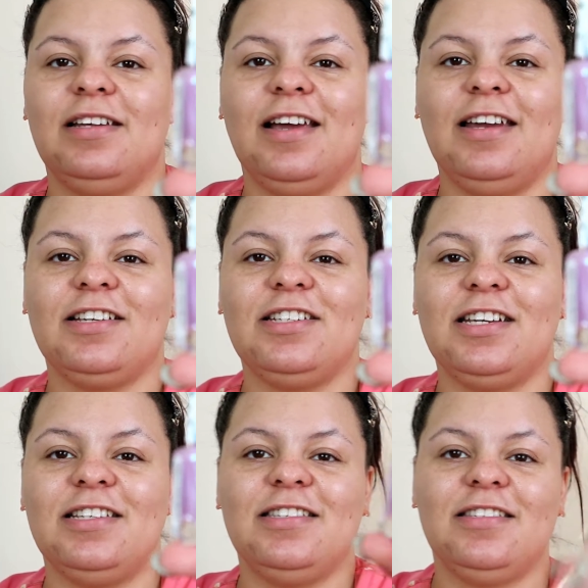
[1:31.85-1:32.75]
lilac
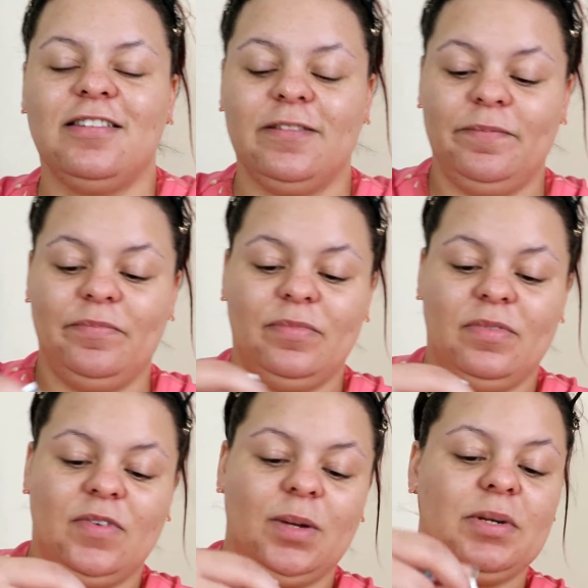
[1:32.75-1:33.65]
shades,
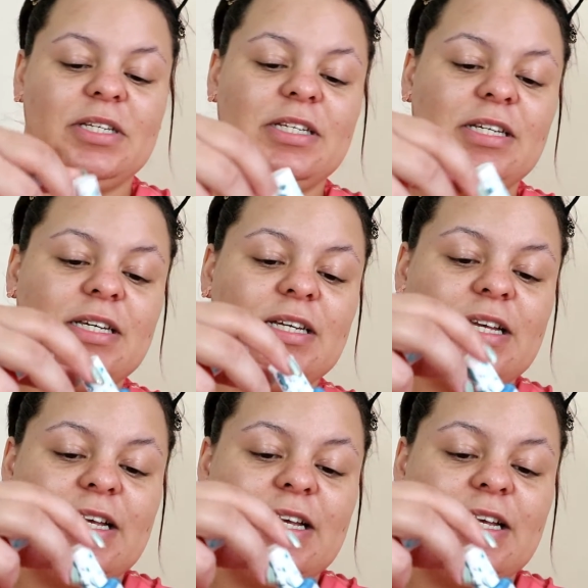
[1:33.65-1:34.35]
very pretty.